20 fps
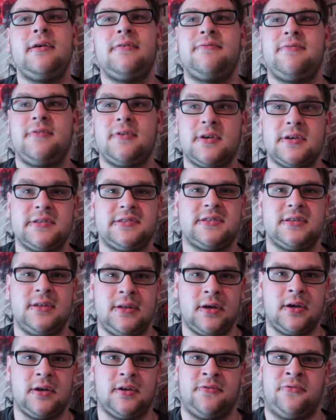have lost a
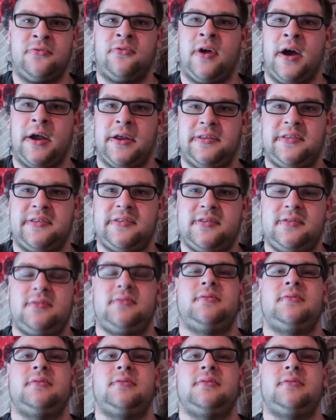lot of rights,